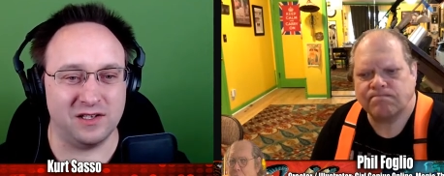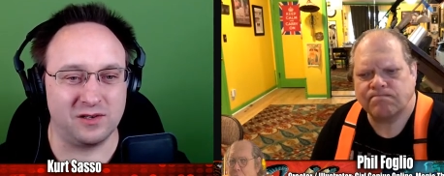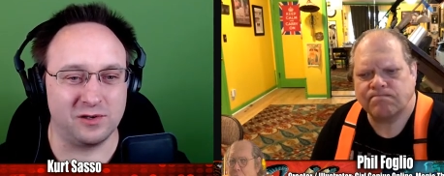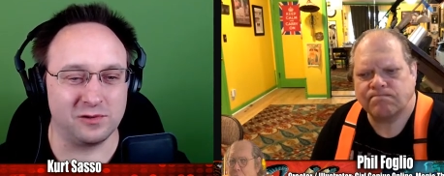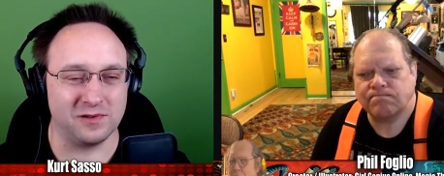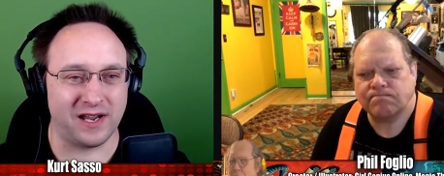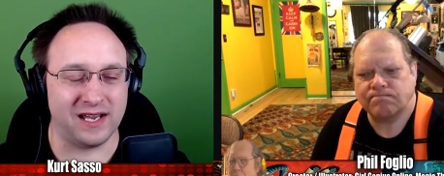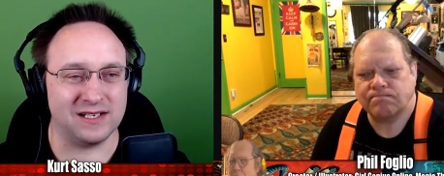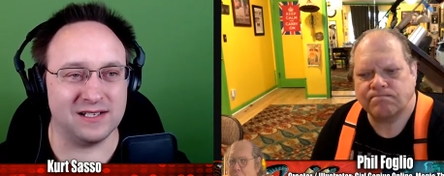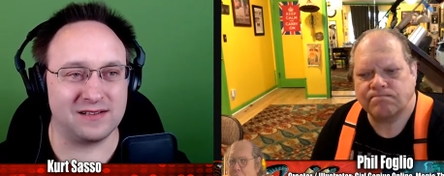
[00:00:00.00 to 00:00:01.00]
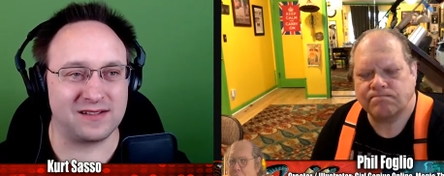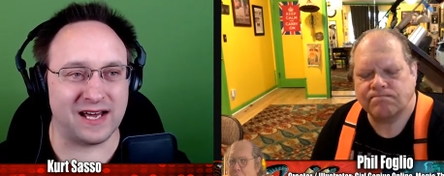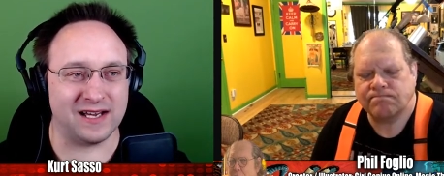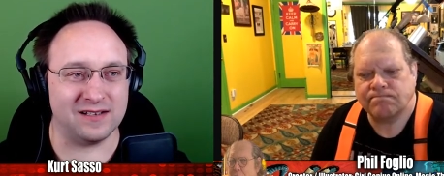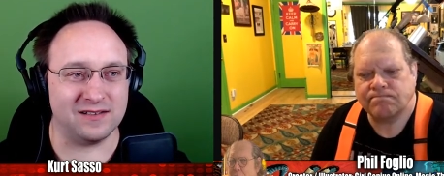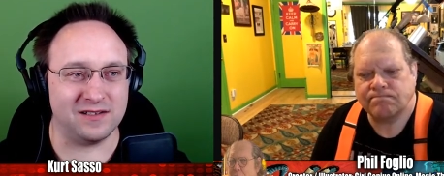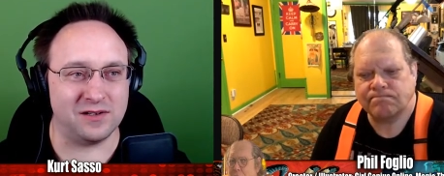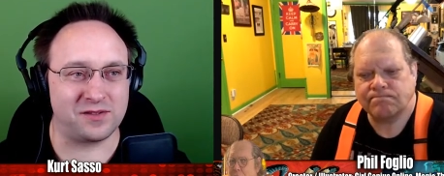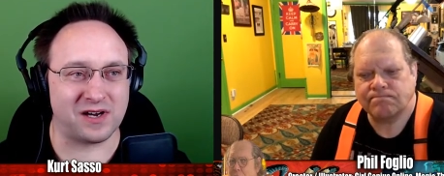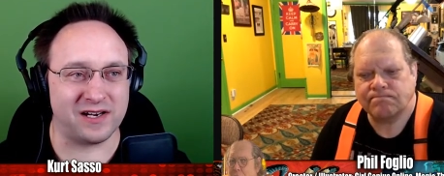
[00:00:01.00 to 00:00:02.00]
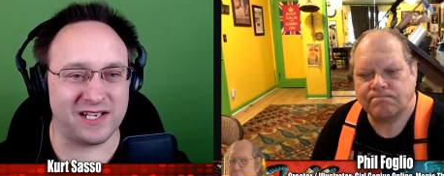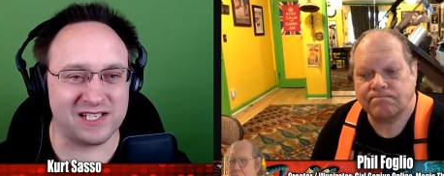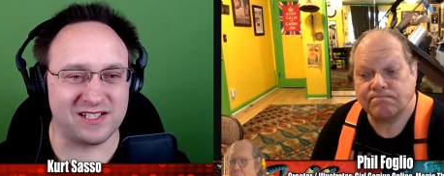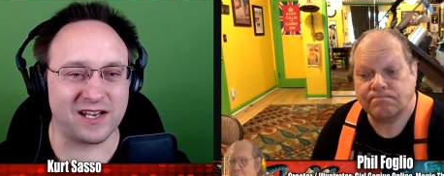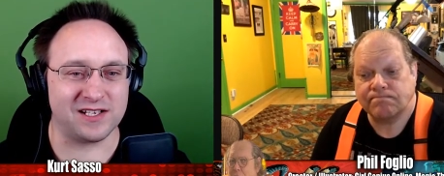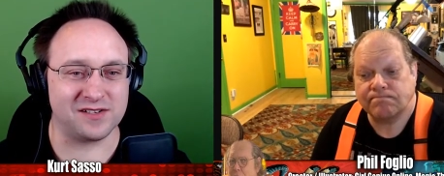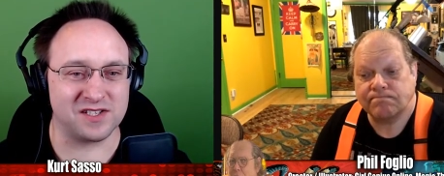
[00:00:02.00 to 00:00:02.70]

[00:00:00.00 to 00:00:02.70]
Speaker 1: you created that you thought, yes, I could do